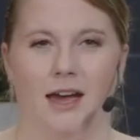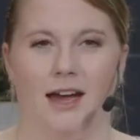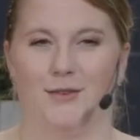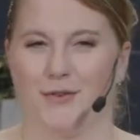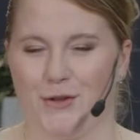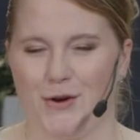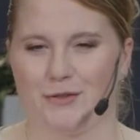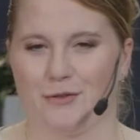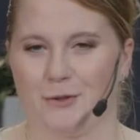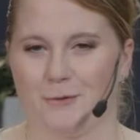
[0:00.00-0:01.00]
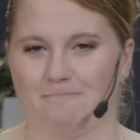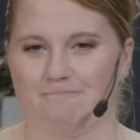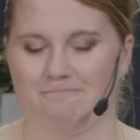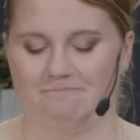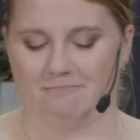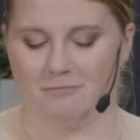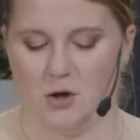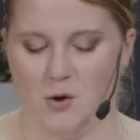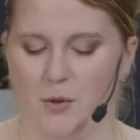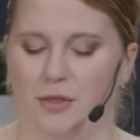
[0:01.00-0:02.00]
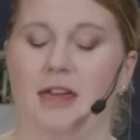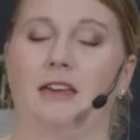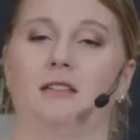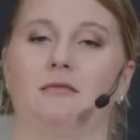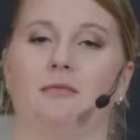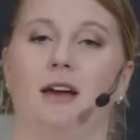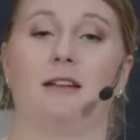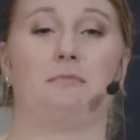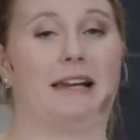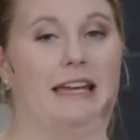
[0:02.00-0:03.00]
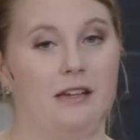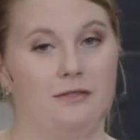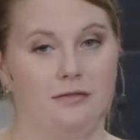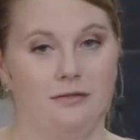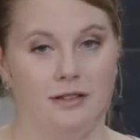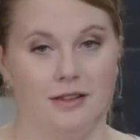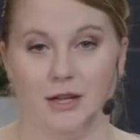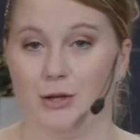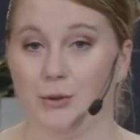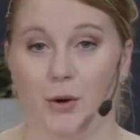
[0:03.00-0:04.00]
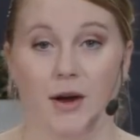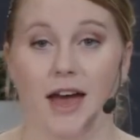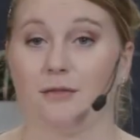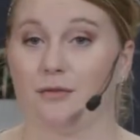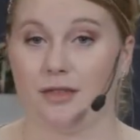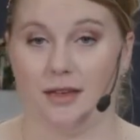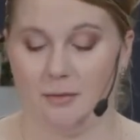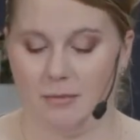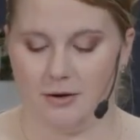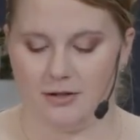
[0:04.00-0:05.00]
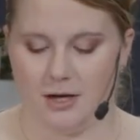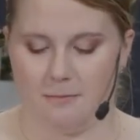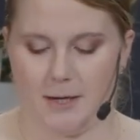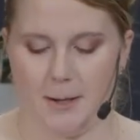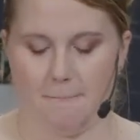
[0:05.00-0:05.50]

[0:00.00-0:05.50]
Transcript: And for those of you who think and believe that you know everything about a topic,